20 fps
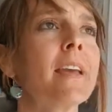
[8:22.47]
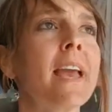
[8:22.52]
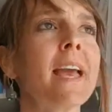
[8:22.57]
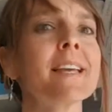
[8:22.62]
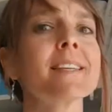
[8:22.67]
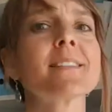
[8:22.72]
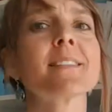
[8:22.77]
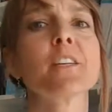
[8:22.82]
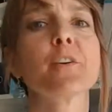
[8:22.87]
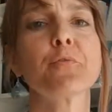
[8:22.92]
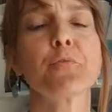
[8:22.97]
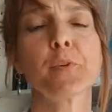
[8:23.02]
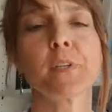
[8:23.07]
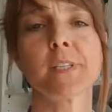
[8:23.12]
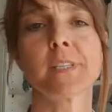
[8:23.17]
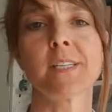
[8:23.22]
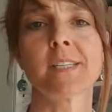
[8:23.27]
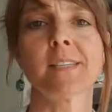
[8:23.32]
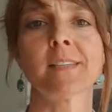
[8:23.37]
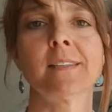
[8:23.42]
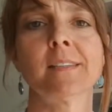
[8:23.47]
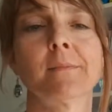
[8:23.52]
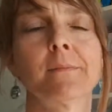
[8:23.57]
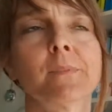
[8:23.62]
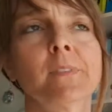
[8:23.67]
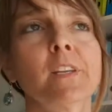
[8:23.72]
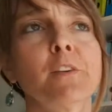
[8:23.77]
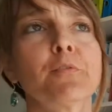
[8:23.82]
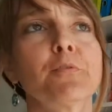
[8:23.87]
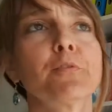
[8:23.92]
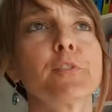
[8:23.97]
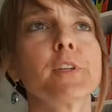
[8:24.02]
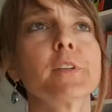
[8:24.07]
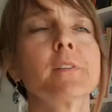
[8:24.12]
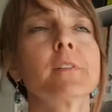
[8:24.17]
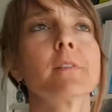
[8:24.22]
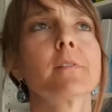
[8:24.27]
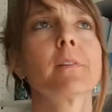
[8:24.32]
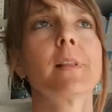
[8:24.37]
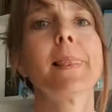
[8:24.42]
has
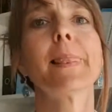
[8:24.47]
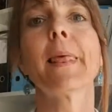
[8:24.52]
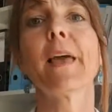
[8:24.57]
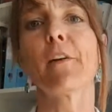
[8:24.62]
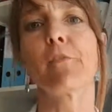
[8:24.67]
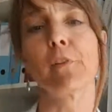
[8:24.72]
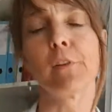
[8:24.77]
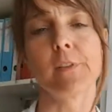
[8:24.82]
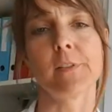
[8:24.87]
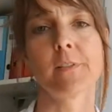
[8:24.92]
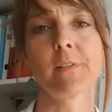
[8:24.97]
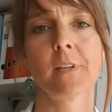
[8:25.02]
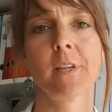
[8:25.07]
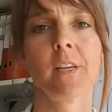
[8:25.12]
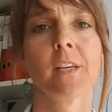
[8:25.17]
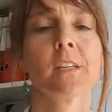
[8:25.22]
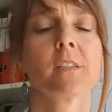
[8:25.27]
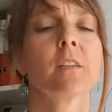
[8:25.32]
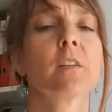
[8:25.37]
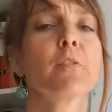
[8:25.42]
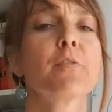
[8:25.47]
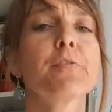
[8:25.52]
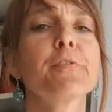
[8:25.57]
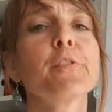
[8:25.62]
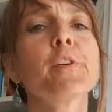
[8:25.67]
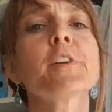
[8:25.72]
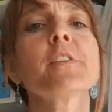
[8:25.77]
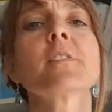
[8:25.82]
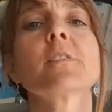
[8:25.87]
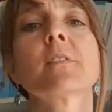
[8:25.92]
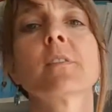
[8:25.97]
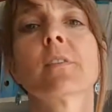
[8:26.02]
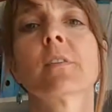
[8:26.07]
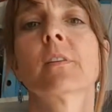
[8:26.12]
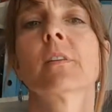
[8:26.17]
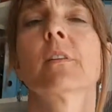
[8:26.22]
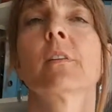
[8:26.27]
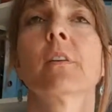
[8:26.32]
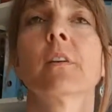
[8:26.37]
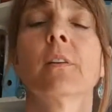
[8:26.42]
different levels. So the first
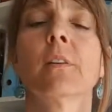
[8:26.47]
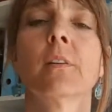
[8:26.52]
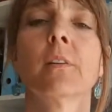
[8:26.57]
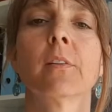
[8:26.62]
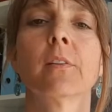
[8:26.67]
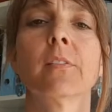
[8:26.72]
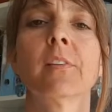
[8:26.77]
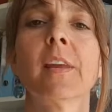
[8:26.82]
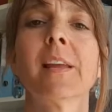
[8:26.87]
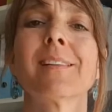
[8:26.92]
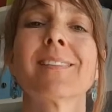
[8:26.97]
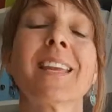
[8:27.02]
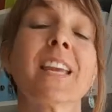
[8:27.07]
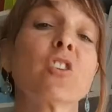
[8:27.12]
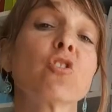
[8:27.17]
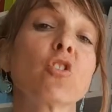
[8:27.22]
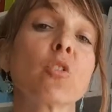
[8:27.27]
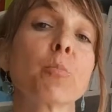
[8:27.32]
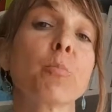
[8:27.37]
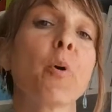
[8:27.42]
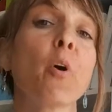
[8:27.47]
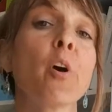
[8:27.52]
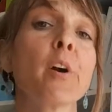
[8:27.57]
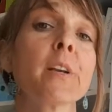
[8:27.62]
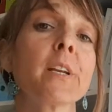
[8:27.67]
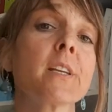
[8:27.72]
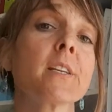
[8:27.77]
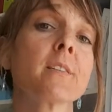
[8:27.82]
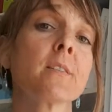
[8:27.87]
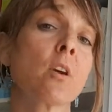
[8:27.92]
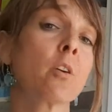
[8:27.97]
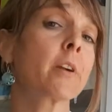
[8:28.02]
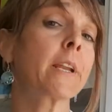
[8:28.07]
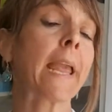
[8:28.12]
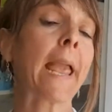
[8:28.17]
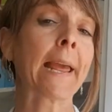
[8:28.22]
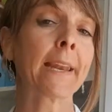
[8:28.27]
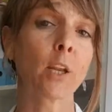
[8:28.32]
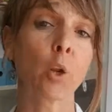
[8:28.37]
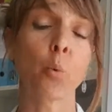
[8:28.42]
sales engine part is
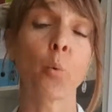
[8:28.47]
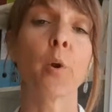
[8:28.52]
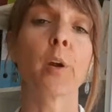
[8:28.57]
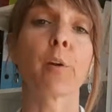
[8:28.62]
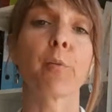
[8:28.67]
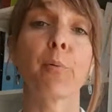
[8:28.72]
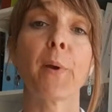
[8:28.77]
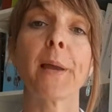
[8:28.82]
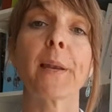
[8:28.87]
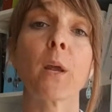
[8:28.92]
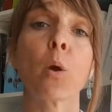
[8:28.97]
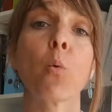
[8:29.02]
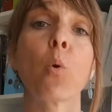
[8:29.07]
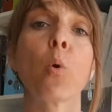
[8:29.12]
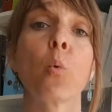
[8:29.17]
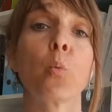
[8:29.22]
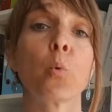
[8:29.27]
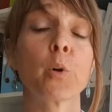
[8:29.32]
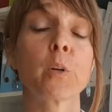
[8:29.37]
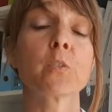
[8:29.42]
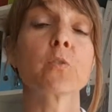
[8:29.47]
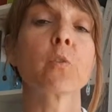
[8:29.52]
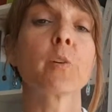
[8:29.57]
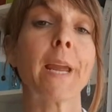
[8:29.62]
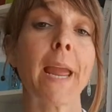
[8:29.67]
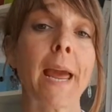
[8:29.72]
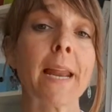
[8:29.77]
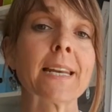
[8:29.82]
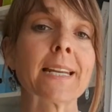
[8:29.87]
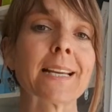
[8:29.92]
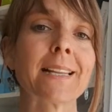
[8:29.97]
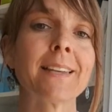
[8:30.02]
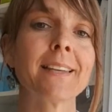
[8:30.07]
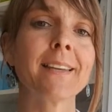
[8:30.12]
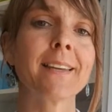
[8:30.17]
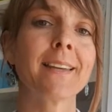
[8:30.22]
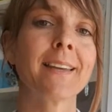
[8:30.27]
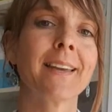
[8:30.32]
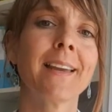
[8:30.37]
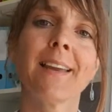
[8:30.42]
organic work. Find out what works
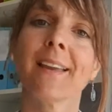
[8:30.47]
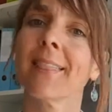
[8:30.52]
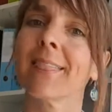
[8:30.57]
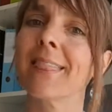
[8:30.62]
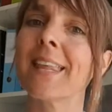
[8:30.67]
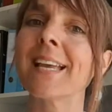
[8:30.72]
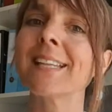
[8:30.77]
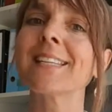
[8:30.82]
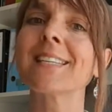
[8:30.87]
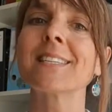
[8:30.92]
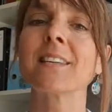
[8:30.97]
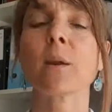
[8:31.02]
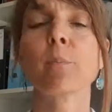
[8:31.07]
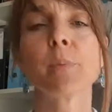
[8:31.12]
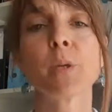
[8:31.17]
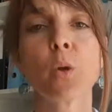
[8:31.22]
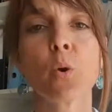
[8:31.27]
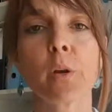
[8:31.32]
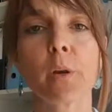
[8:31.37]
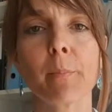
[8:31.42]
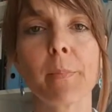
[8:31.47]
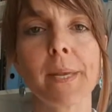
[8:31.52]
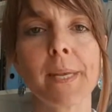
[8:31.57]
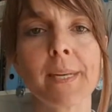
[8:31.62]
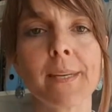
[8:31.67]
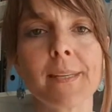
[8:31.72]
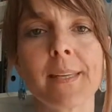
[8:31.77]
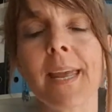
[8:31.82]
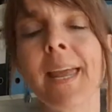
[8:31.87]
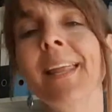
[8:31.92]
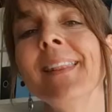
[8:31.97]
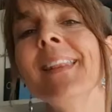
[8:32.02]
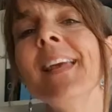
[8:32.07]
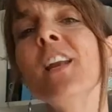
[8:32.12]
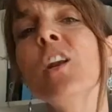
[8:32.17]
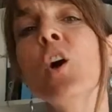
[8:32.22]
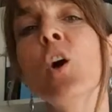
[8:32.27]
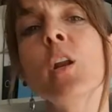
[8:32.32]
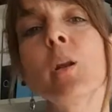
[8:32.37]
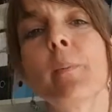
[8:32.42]
organically, then semi-automated, and
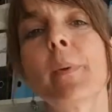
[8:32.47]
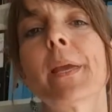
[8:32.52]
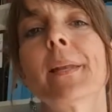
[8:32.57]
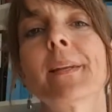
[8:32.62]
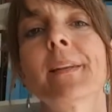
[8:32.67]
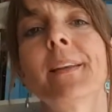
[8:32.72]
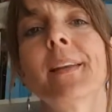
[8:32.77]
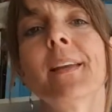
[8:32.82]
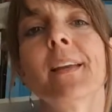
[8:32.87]
then automated.